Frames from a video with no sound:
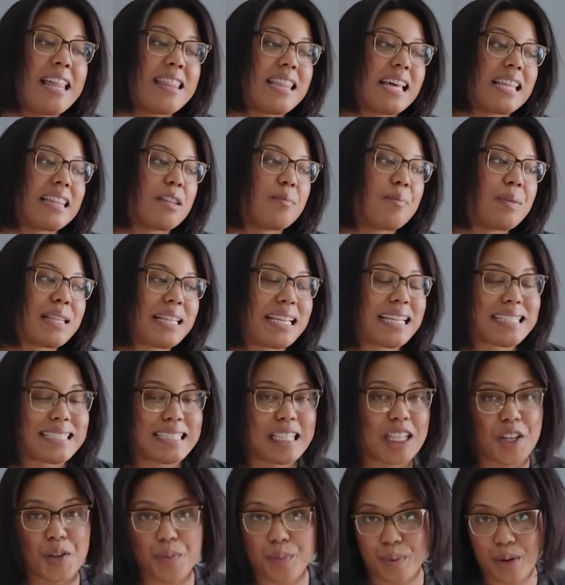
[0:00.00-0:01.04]
that the plants
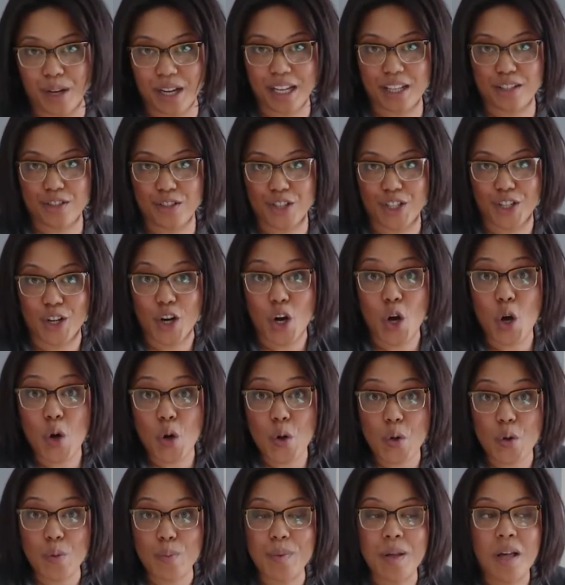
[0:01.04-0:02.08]
that you bring into your
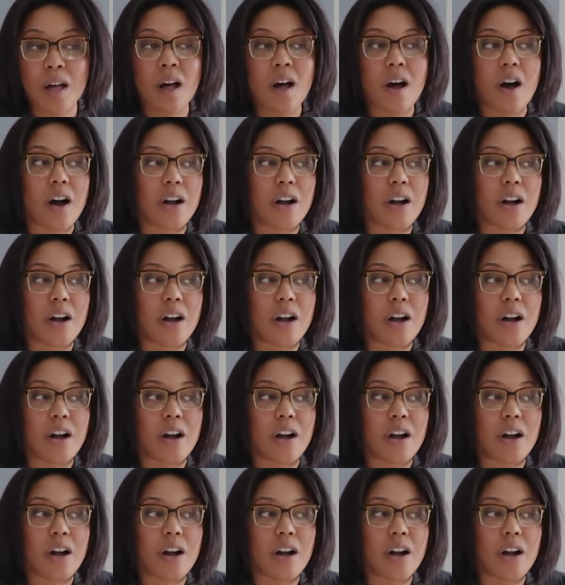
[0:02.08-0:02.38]
home